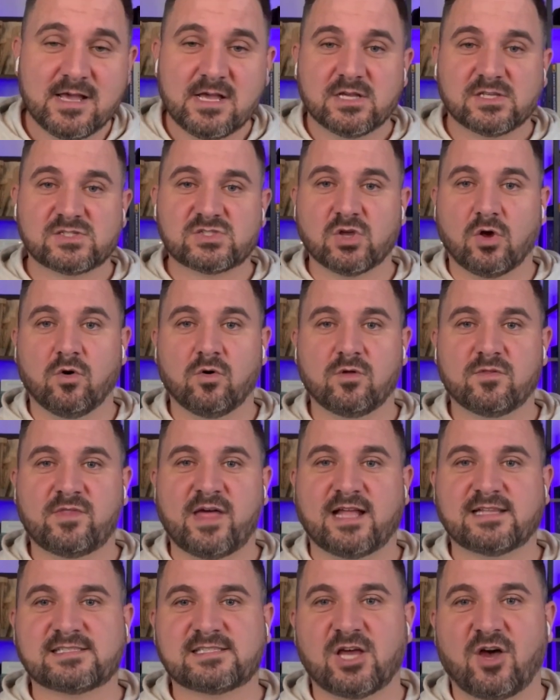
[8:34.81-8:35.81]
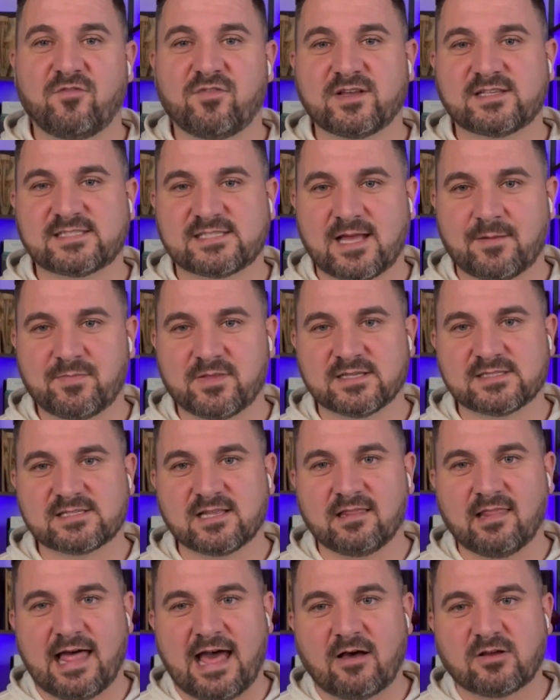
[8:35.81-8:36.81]
So that self-acceptance
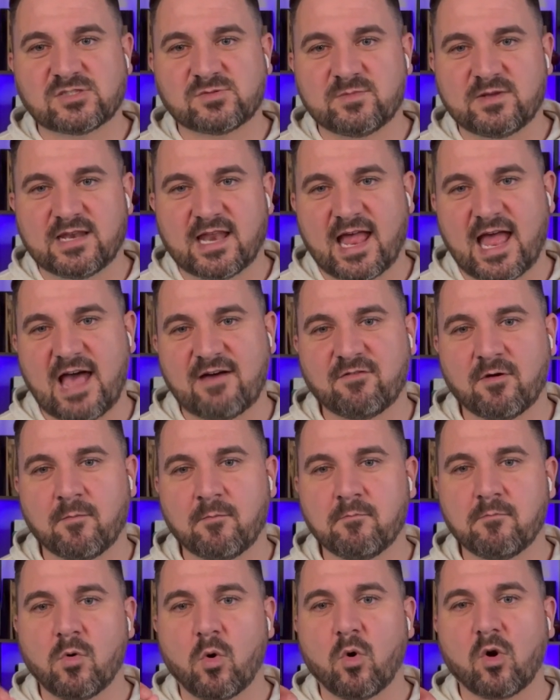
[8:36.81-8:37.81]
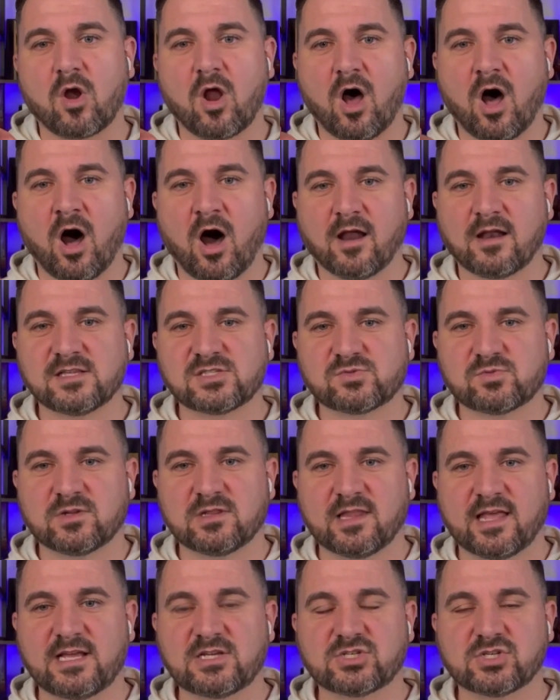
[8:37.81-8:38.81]
allows me to have a more honest
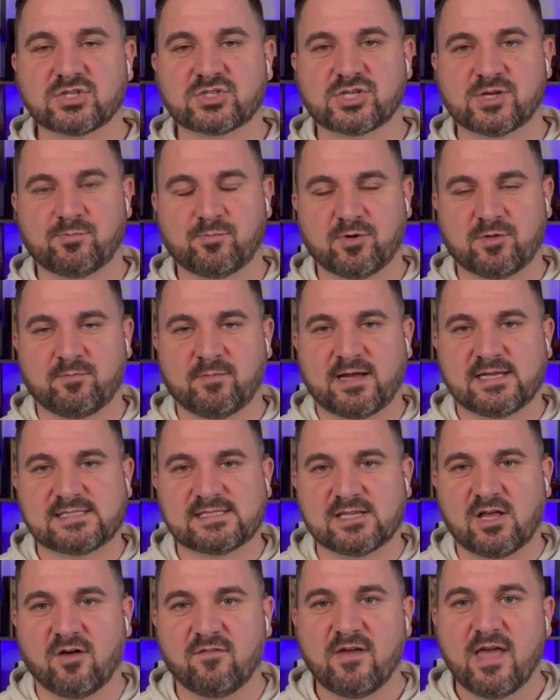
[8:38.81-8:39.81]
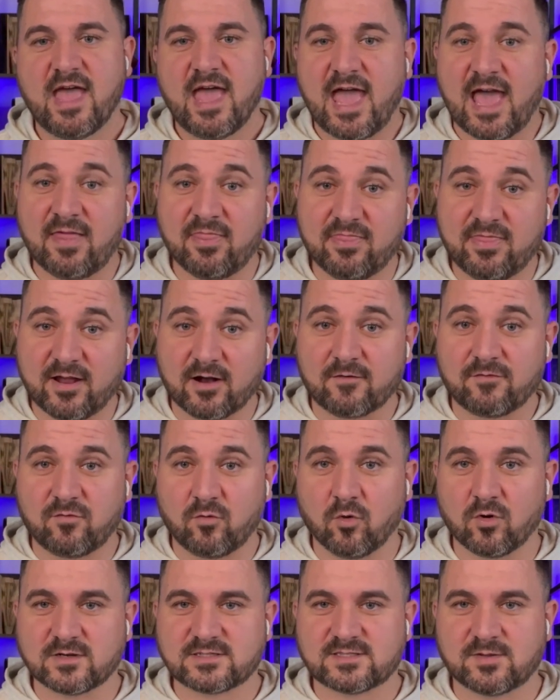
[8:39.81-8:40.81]
relationship with myself, and
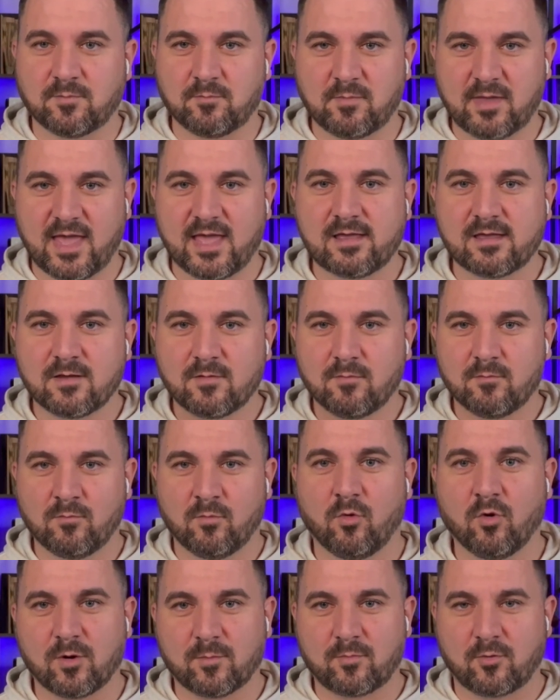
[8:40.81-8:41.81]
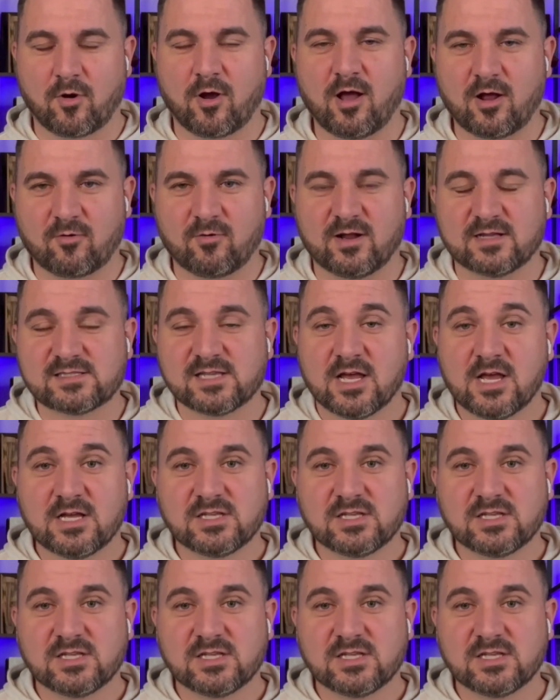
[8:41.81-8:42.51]
therefore to make more progress.